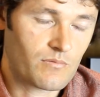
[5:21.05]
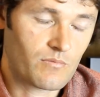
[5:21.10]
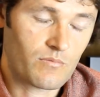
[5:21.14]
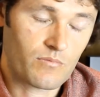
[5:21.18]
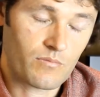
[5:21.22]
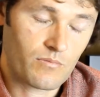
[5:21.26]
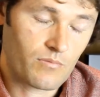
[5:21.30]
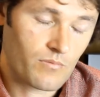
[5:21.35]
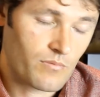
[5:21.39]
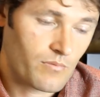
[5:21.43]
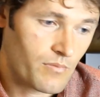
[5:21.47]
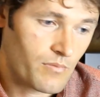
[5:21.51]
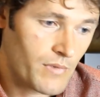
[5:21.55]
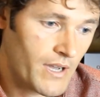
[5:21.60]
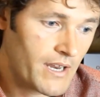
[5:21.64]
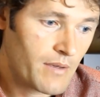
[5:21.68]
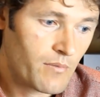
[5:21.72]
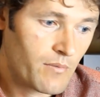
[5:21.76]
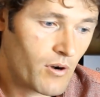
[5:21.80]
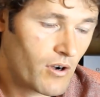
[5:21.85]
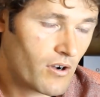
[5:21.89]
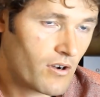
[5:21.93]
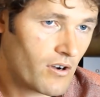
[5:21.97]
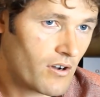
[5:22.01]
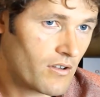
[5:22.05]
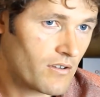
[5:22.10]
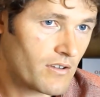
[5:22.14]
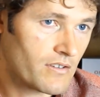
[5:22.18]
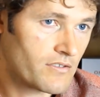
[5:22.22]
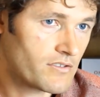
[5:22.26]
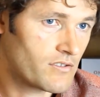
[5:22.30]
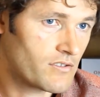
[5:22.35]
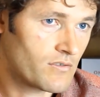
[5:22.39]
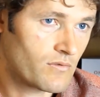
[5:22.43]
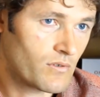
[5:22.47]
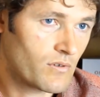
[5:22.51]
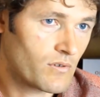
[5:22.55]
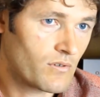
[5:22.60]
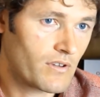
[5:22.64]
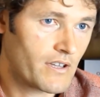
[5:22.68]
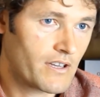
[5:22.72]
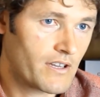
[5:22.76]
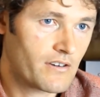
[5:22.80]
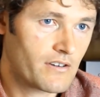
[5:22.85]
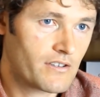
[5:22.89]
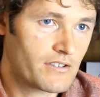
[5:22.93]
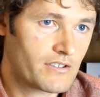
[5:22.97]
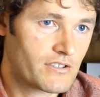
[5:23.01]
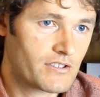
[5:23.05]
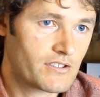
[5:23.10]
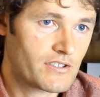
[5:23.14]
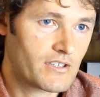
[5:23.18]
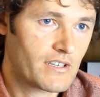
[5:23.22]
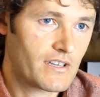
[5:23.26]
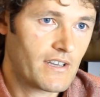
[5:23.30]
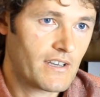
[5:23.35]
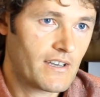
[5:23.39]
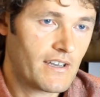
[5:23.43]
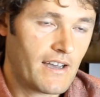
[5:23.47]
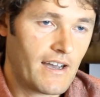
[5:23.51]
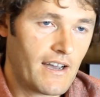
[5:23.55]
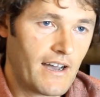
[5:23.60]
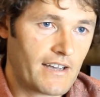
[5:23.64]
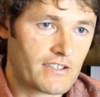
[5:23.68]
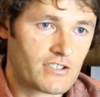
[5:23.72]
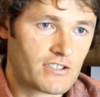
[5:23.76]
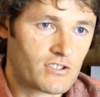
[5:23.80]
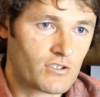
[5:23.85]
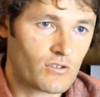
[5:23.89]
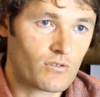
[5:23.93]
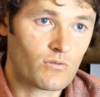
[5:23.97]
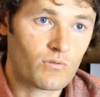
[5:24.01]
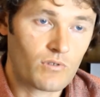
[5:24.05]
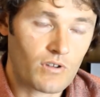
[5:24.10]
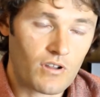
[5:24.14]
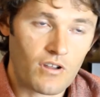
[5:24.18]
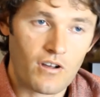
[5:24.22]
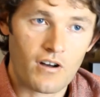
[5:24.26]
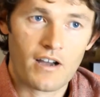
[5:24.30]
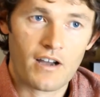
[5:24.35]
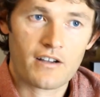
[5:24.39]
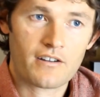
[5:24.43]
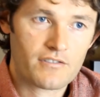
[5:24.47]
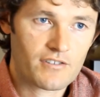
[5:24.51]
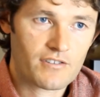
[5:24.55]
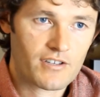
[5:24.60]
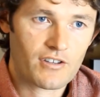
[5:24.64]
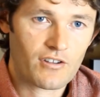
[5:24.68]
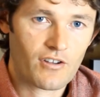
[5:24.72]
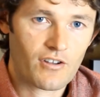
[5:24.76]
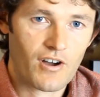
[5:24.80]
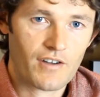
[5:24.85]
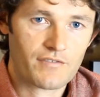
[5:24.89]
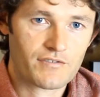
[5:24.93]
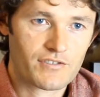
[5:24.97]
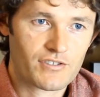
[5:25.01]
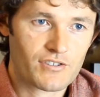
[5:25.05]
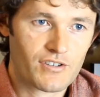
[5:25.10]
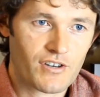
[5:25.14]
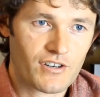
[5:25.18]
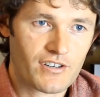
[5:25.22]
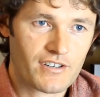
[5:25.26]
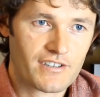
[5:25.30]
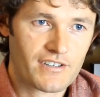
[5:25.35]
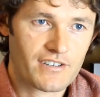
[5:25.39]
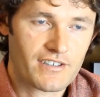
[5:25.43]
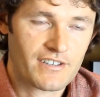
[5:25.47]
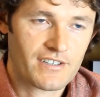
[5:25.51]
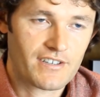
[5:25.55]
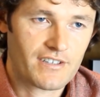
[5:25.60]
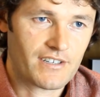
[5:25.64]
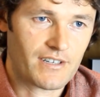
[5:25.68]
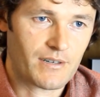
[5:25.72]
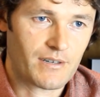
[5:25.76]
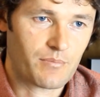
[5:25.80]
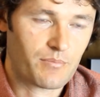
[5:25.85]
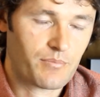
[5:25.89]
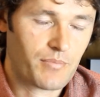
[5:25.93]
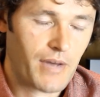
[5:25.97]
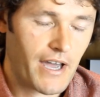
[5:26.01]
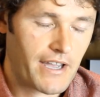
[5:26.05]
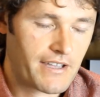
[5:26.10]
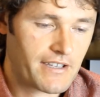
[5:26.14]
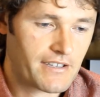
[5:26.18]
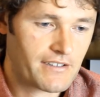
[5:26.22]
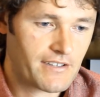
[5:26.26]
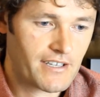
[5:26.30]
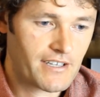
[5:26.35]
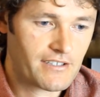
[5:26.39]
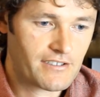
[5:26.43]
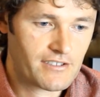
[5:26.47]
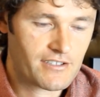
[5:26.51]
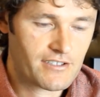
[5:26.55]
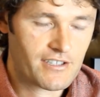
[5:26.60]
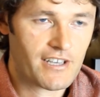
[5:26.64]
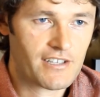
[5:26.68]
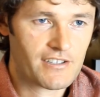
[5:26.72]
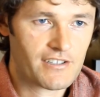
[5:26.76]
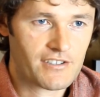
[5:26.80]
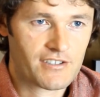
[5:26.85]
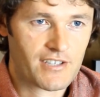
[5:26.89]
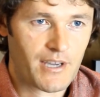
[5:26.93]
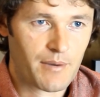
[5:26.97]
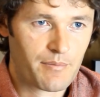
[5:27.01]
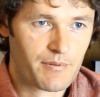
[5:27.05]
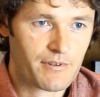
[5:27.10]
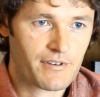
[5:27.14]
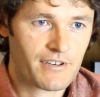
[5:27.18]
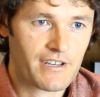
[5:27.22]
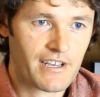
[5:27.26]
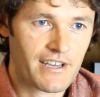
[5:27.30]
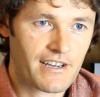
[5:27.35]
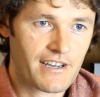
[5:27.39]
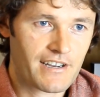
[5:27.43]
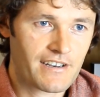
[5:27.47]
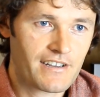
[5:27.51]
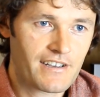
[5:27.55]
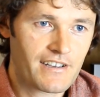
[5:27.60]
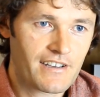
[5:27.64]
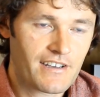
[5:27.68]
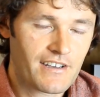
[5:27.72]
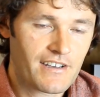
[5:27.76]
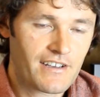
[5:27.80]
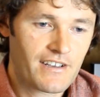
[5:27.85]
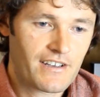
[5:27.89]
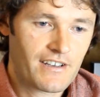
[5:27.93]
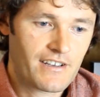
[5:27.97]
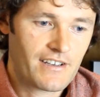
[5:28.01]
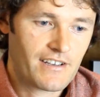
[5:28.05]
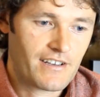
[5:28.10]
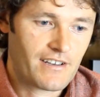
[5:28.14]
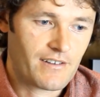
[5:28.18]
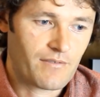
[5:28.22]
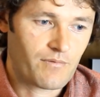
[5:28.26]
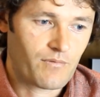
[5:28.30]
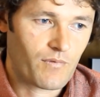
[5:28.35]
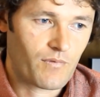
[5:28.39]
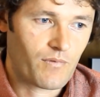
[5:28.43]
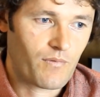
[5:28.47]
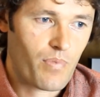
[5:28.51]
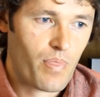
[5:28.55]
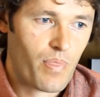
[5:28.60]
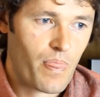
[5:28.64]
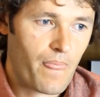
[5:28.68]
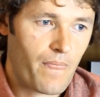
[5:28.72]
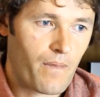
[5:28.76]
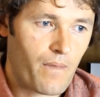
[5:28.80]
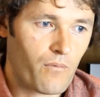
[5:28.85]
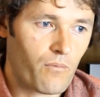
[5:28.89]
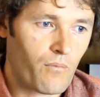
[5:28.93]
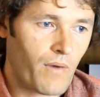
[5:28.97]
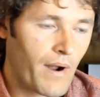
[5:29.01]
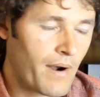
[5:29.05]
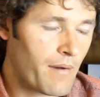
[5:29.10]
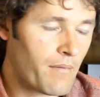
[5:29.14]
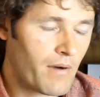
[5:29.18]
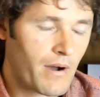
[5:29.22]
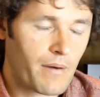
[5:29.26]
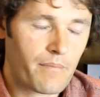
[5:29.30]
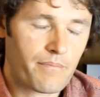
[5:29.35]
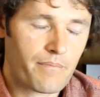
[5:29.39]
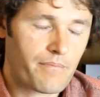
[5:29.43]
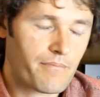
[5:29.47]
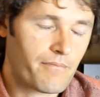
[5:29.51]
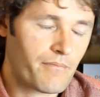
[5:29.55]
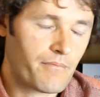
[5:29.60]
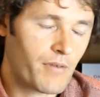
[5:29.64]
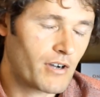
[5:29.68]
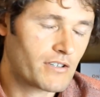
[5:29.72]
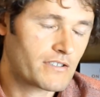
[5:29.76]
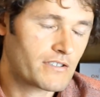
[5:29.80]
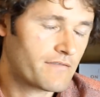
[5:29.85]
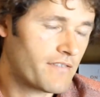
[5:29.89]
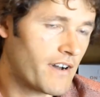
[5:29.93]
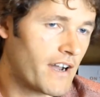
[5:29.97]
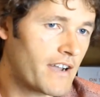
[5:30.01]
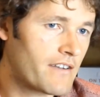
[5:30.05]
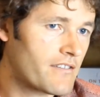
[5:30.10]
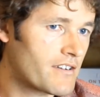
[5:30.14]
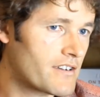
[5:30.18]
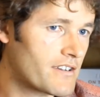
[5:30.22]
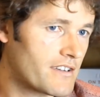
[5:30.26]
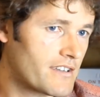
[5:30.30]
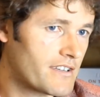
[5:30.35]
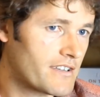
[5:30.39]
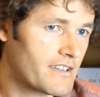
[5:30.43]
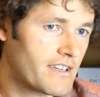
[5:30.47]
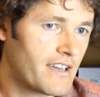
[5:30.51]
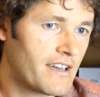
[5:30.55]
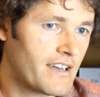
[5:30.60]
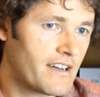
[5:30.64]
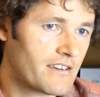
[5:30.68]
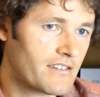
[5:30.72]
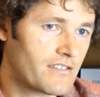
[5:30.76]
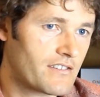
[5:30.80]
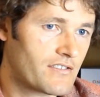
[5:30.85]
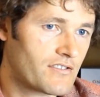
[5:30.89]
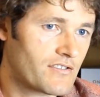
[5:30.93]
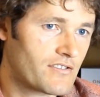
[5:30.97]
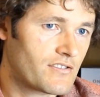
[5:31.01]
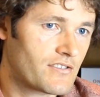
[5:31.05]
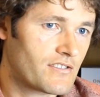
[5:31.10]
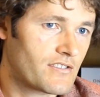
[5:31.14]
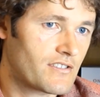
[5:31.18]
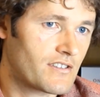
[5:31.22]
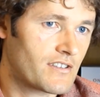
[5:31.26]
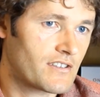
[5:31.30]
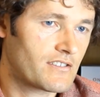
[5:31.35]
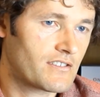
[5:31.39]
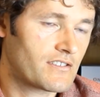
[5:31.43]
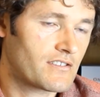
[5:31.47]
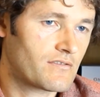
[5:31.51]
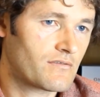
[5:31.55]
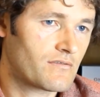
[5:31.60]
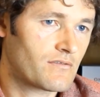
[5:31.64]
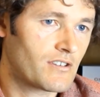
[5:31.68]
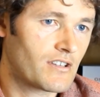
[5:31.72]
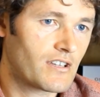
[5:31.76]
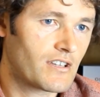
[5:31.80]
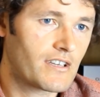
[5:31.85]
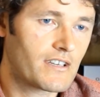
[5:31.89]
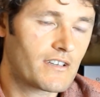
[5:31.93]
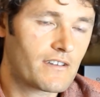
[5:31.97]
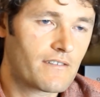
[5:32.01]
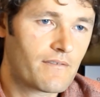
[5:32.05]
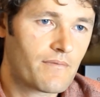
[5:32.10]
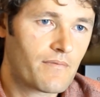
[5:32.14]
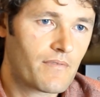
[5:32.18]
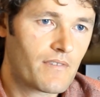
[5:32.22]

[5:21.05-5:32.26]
Many Mongolians in the rural areas are still relying on their livestock, packing their tents up and down. One of my most favourite encounters that's really